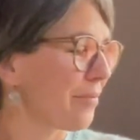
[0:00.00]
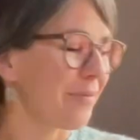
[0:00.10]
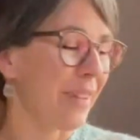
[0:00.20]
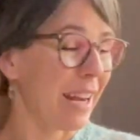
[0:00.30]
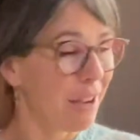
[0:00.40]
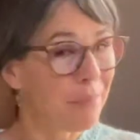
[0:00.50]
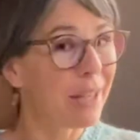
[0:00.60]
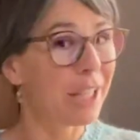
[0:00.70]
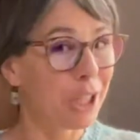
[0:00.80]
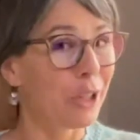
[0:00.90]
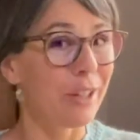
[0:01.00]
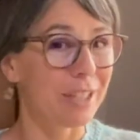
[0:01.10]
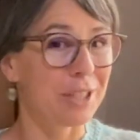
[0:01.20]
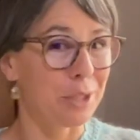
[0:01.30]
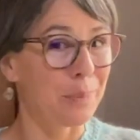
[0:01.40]
and I've been
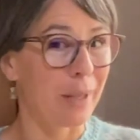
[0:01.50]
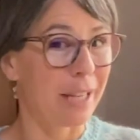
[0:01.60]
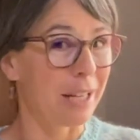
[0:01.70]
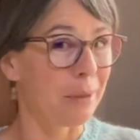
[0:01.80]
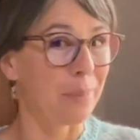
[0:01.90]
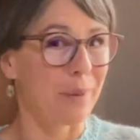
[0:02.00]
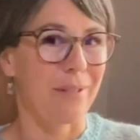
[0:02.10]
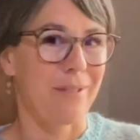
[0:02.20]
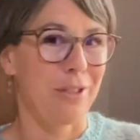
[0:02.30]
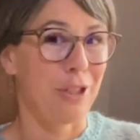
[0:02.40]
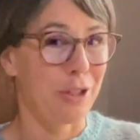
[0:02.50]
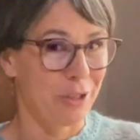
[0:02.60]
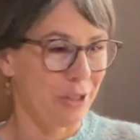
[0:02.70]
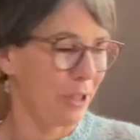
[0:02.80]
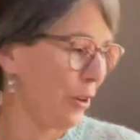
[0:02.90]
encouraged to pick it up years
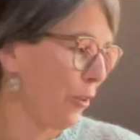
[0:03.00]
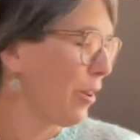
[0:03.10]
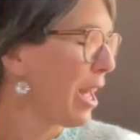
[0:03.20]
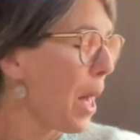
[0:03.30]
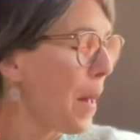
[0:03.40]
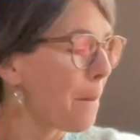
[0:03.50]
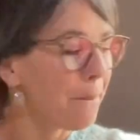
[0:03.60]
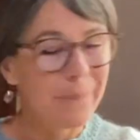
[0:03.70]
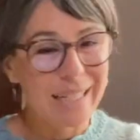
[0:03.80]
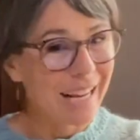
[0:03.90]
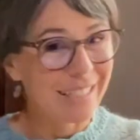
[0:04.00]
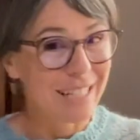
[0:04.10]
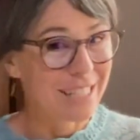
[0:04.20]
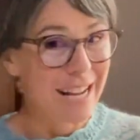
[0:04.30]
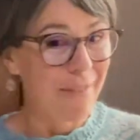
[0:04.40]
ago, but I
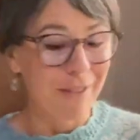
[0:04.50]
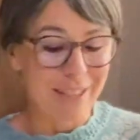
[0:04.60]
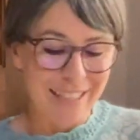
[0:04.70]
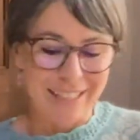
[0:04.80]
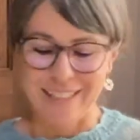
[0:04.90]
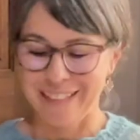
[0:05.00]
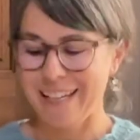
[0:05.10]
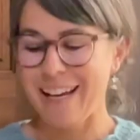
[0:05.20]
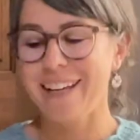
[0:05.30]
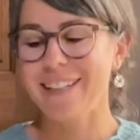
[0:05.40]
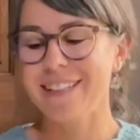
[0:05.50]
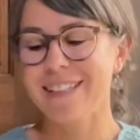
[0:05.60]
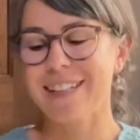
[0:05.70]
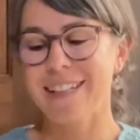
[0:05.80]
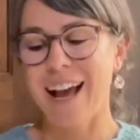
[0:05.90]
just never did it. And
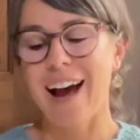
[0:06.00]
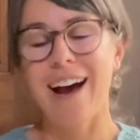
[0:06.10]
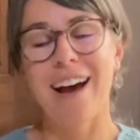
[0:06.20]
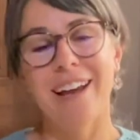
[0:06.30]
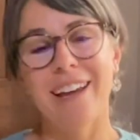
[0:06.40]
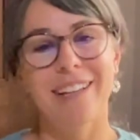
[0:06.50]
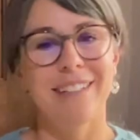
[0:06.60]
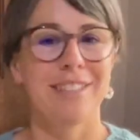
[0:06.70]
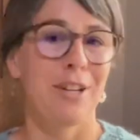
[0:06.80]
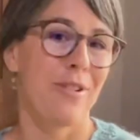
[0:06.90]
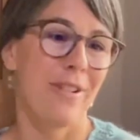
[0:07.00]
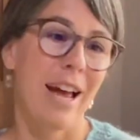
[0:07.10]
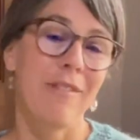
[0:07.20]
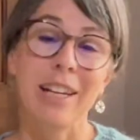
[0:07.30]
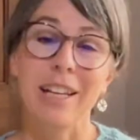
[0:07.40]
I don't
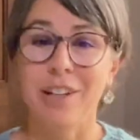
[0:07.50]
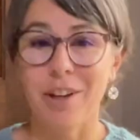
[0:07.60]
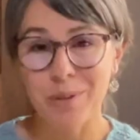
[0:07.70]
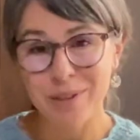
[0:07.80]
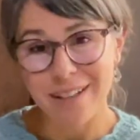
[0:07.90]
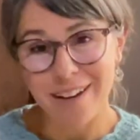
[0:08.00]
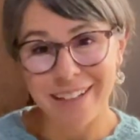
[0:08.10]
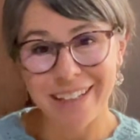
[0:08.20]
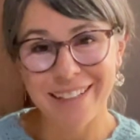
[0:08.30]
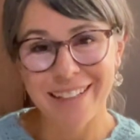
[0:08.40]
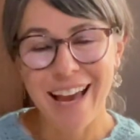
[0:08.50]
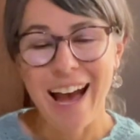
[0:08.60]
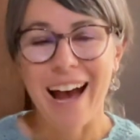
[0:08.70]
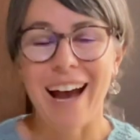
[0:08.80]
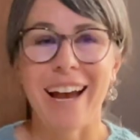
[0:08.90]
have any notes on
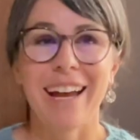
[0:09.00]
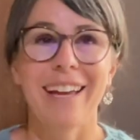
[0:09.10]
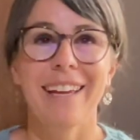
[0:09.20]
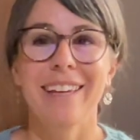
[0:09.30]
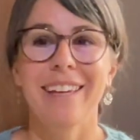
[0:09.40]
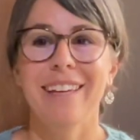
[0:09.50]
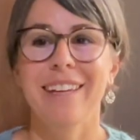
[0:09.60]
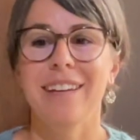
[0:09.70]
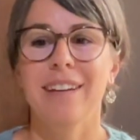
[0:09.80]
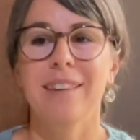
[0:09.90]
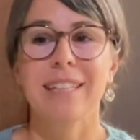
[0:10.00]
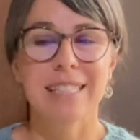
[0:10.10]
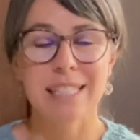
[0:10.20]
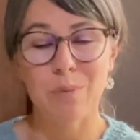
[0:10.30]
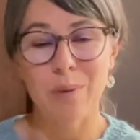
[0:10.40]
it. This
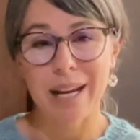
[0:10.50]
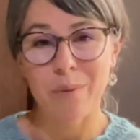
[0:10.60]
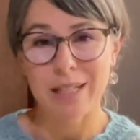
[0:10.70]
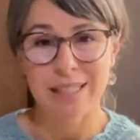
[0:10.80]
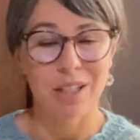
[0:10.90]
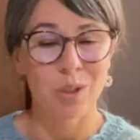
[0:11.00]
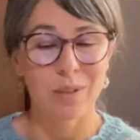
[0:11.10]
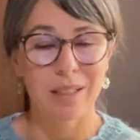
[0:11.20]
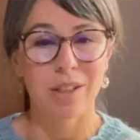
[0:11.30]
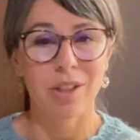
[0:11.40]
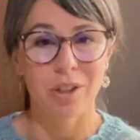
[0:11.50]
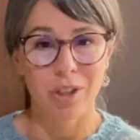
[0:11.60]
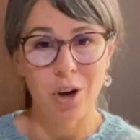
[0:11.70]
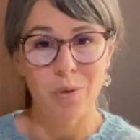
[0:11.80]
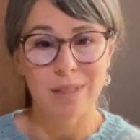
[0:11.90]
is when I wasn't using
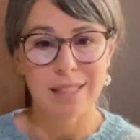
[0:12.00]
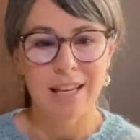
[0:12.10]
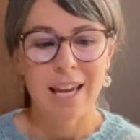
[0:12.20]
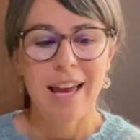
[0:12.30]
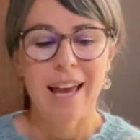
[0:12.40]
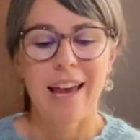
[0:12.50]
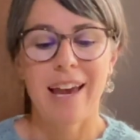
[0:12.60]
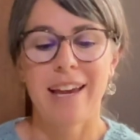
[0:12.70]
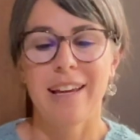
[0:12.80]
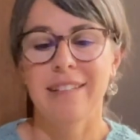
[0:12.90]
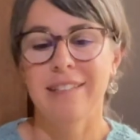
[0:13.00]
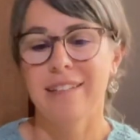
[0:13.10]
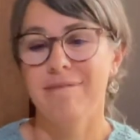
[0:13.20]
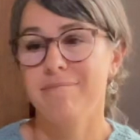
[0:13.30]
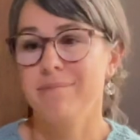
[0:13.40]
GoodNotes, and
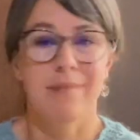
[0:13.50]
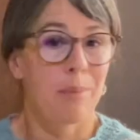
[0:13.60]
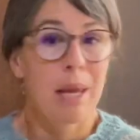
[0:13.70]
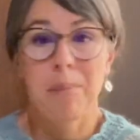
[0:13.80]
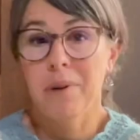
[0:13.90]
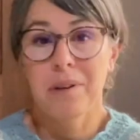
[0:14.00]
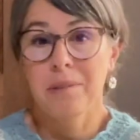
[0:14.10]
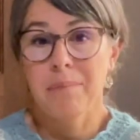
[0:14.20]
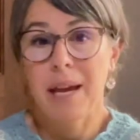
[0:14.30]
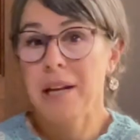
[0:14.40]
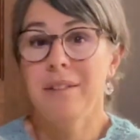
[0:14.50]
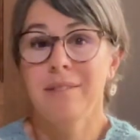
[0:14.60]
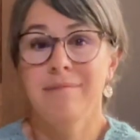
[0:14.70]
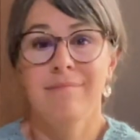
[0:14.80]
the paper pattern